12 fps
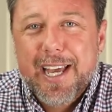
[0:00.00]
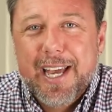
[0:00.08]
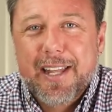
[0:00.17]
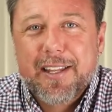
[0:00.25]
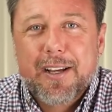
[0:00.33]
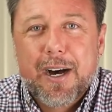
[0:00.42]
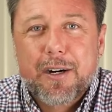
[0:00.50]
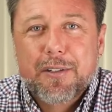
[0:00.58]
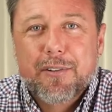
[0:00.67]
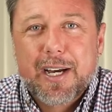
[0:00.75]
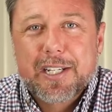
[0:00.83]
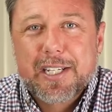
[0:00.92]
in the
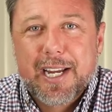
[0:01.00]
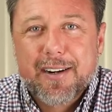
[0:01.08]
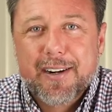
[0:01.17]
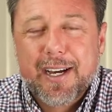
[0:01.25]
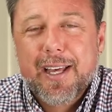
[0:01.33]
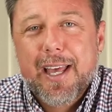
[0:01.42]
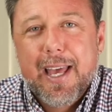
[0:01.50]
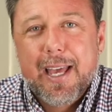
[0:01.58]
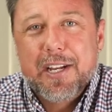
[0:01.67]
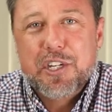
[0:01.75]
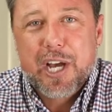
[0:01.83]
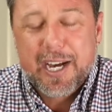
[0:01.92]
Gold Rush era
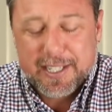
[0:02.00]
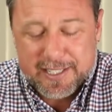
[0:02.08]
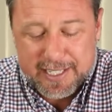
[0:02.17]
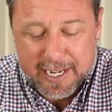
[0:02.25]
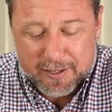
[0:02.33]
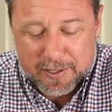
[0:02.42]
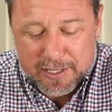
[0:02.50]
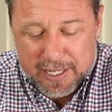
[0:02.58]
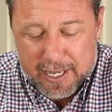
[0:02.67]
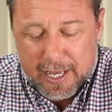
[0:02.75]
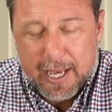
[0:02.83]
in Charters Towers.